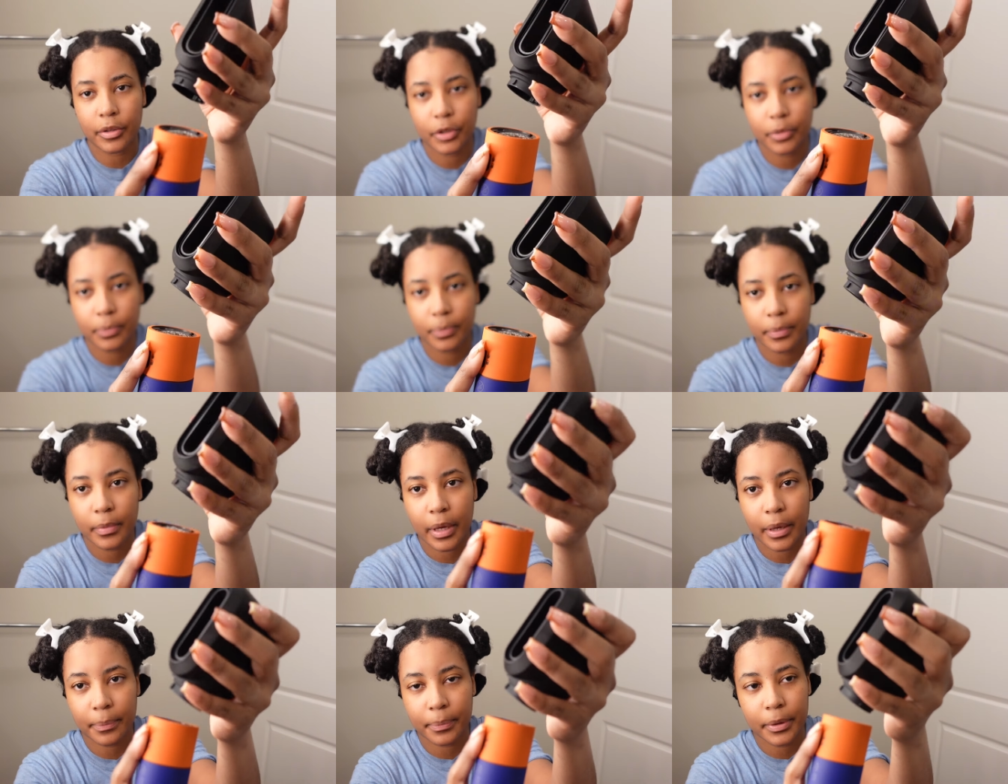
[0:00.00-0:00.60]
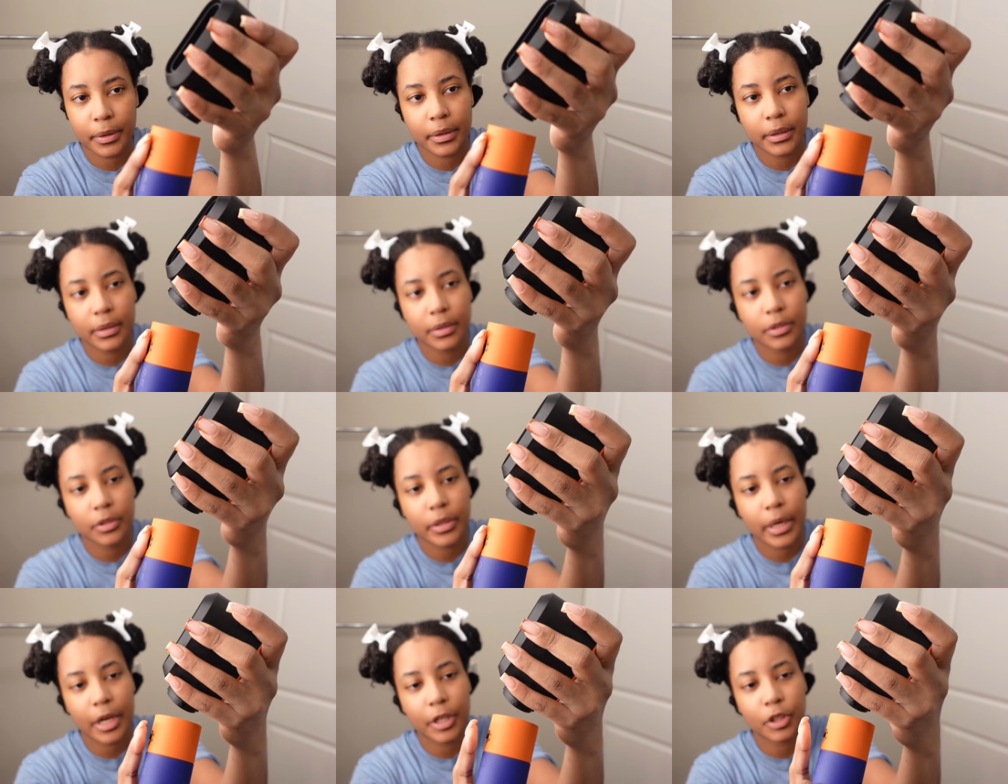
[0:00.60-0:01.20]

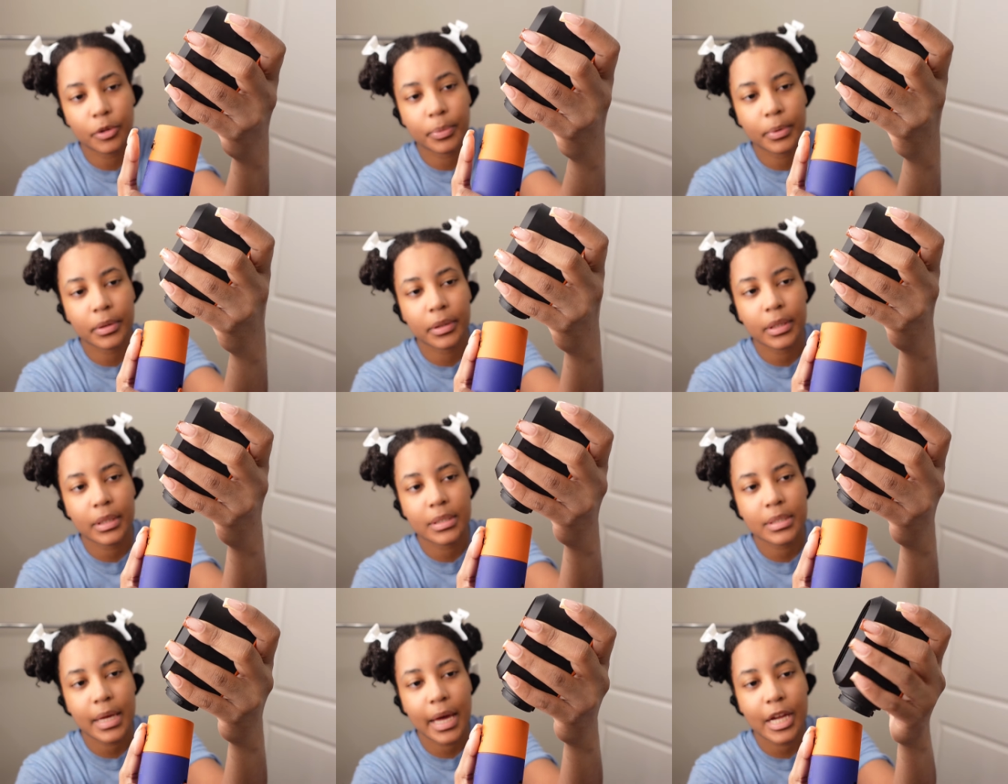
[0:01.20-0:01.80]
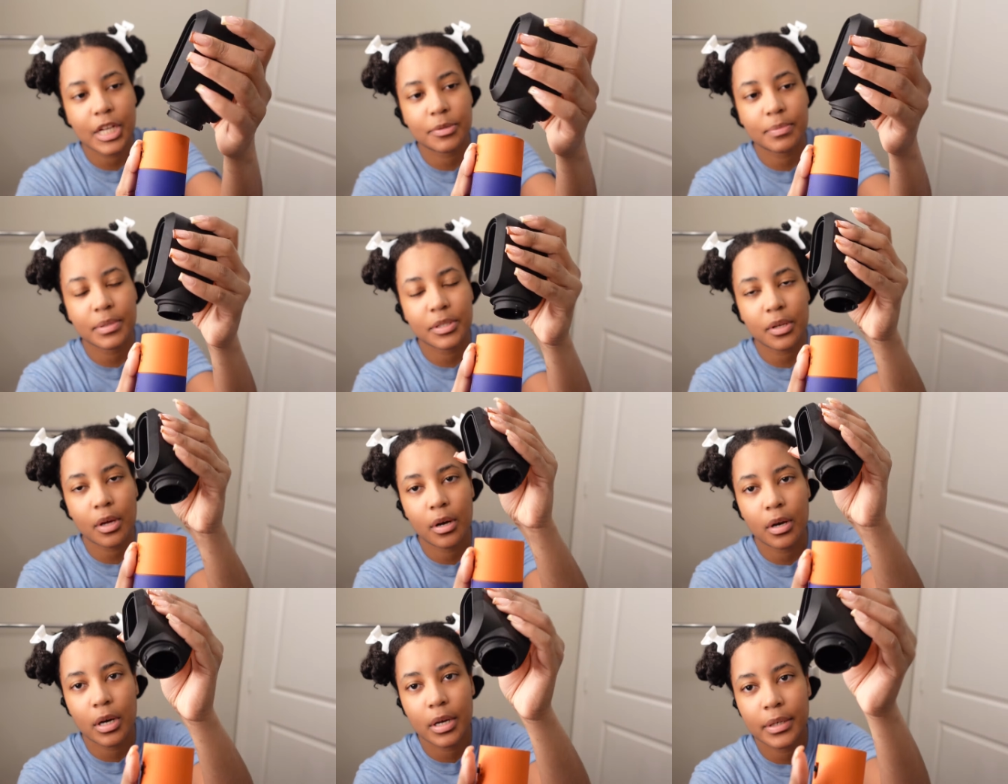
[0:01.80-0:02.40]
you put the attachments
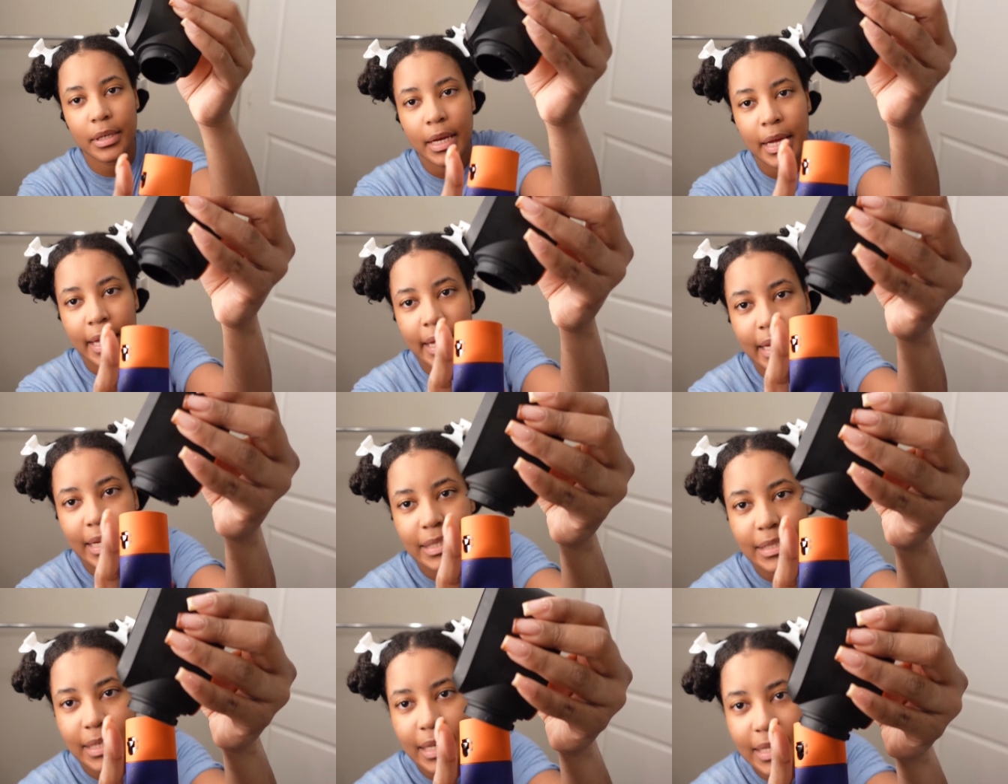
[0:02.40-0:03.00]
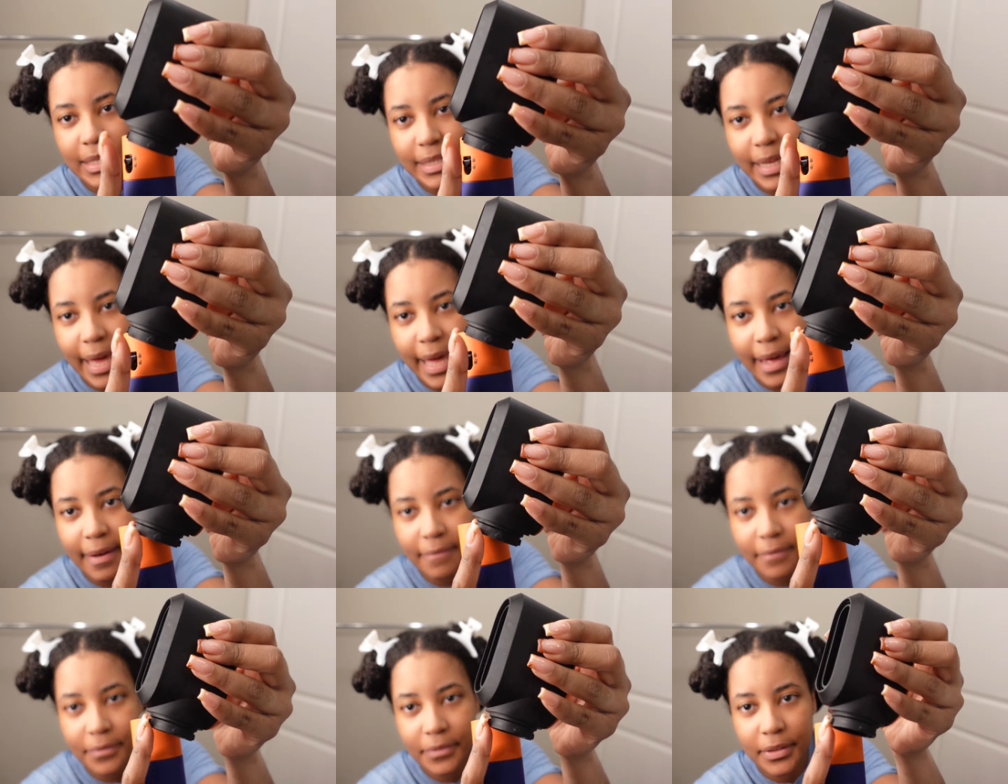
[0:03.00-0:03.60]
on. It does
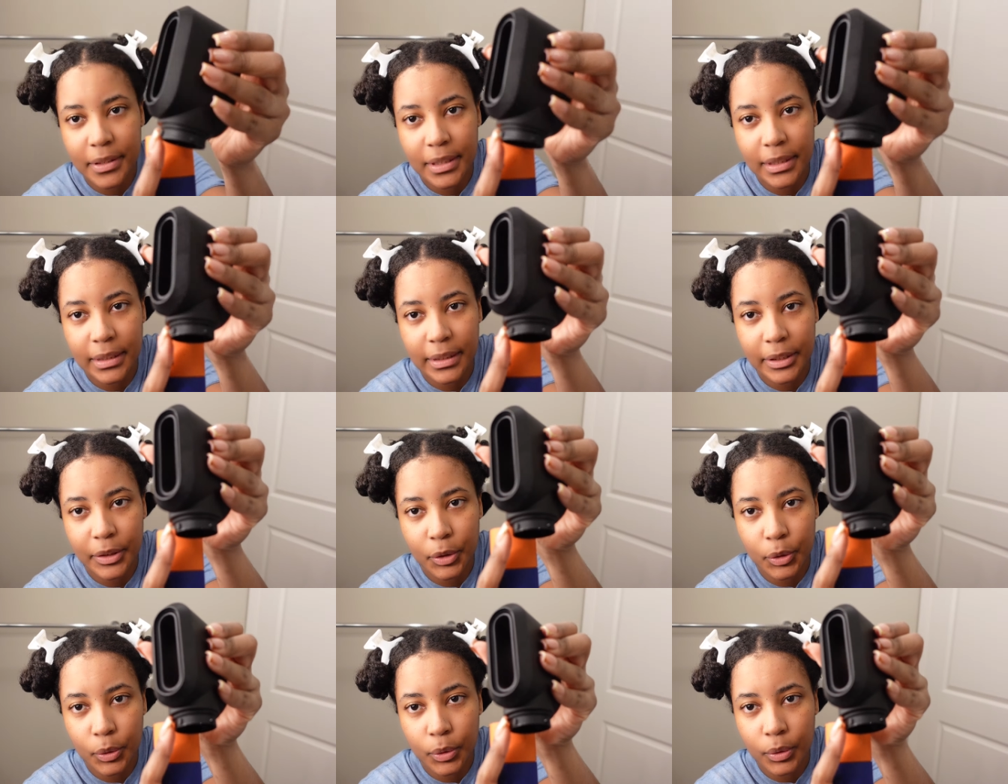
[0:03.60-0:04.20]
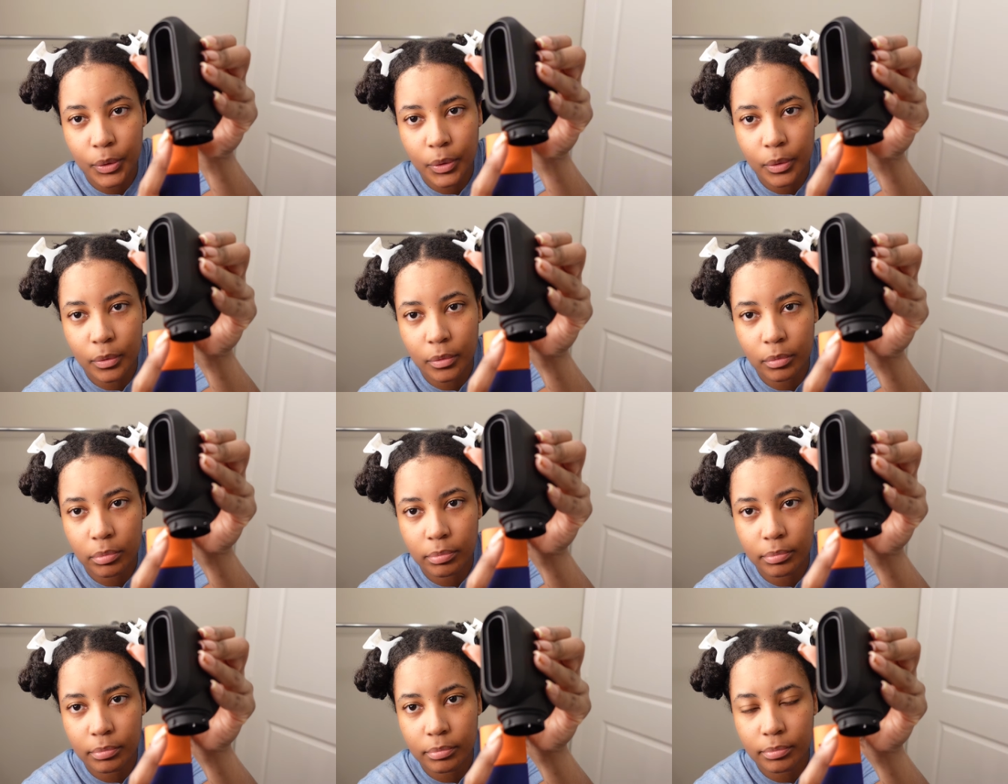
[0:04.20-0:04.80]
have the little,